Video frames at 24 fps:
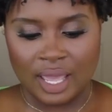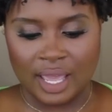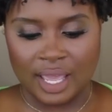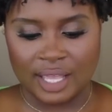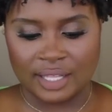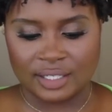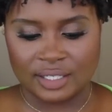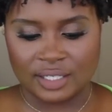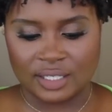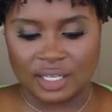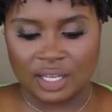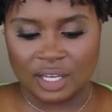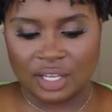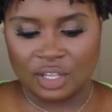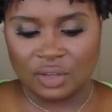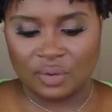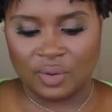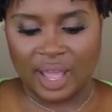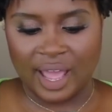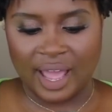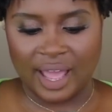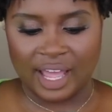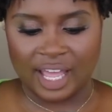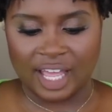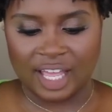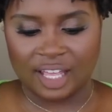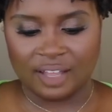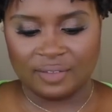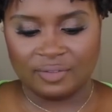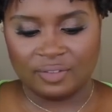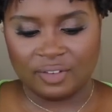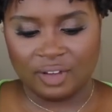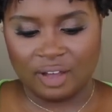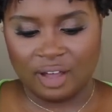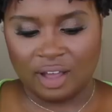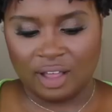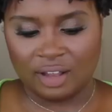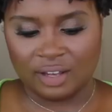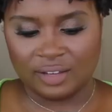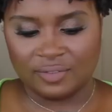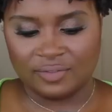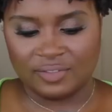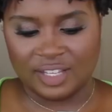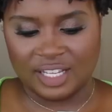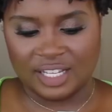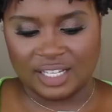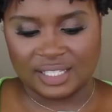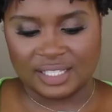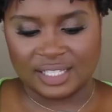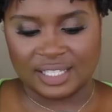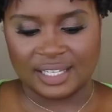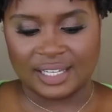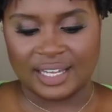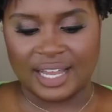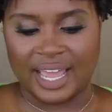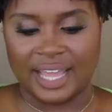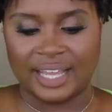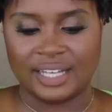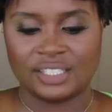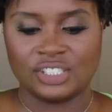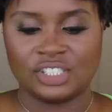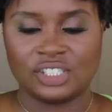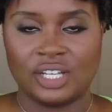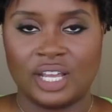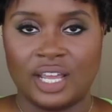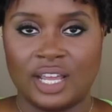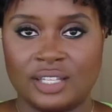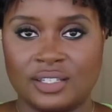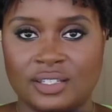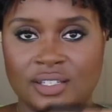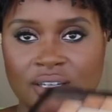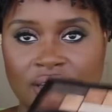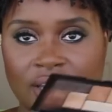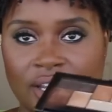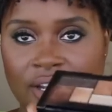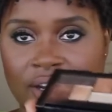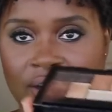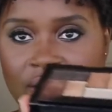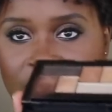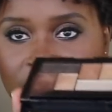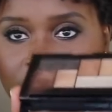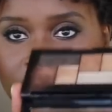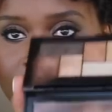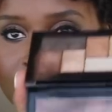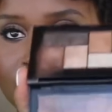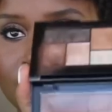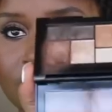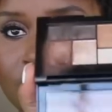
And so you have all of these light shades in here,